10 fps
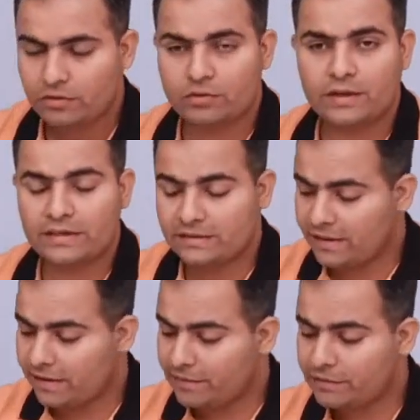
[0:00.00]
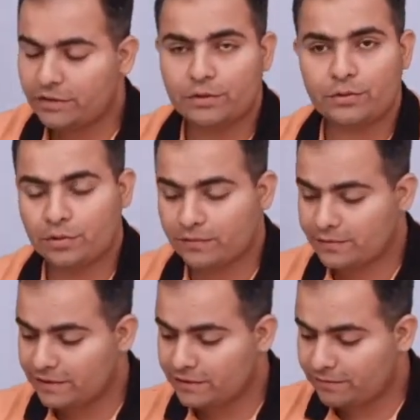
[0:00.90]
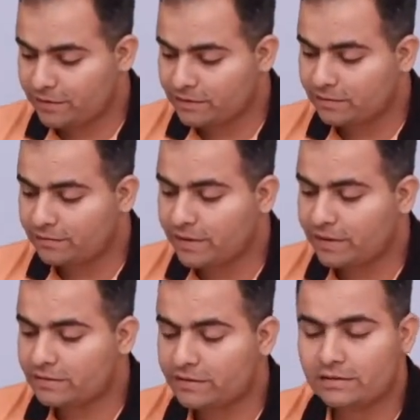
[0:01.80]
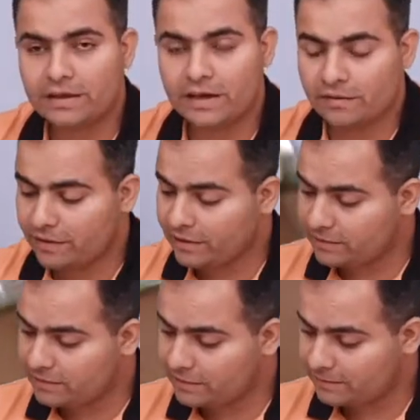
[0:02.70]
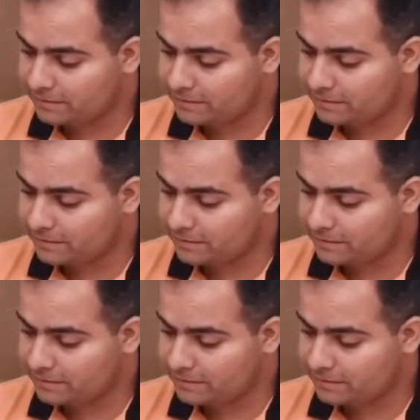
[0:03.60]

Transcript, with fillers: So again z inverse into u of z is the first term, whereas the second one is